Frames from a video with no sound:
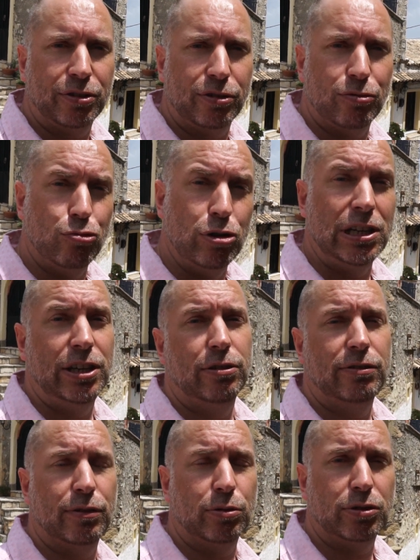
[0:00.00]
So it's really
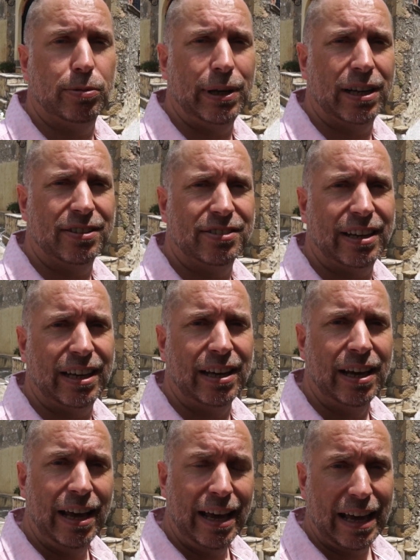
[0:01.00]
useful to be able to say
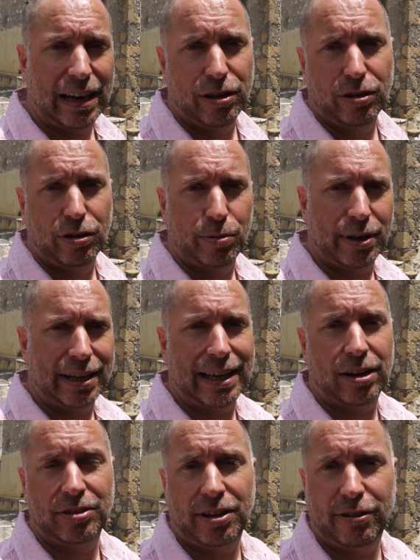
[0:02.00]
hello and
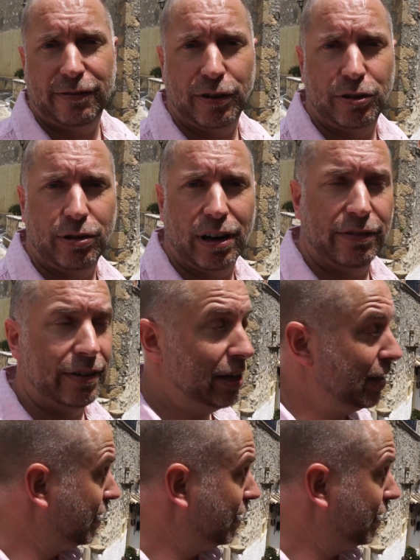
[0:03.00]
can I take a photograph?